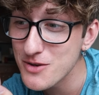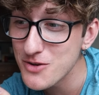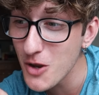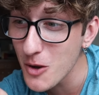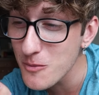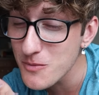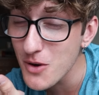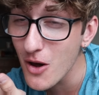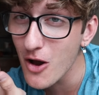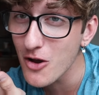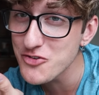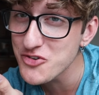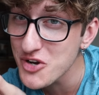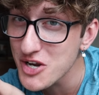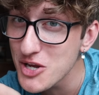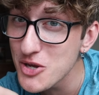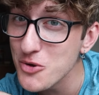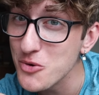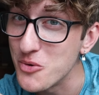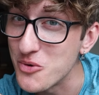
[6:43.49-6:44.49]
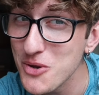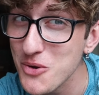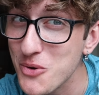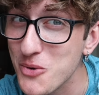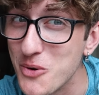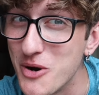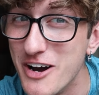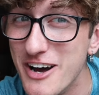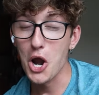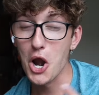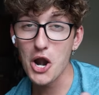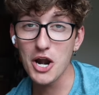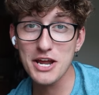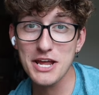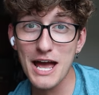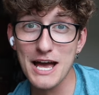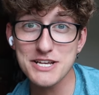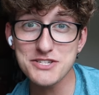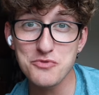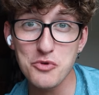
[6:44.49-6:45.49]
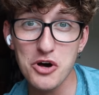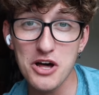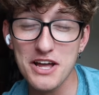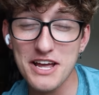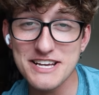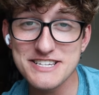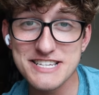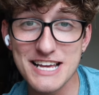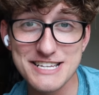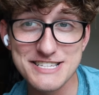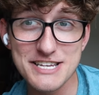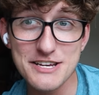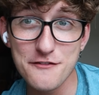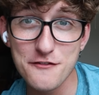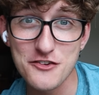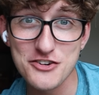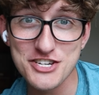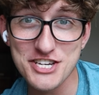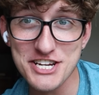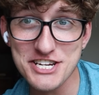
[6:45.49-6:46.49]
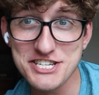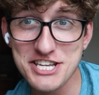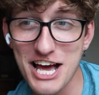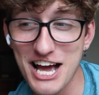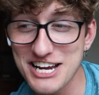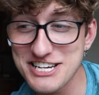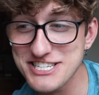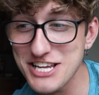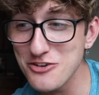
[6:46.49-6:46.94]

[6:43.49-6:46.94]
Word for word: Dumb dogs are cute too. All right, guys. Well, I guess that's it for TikToks.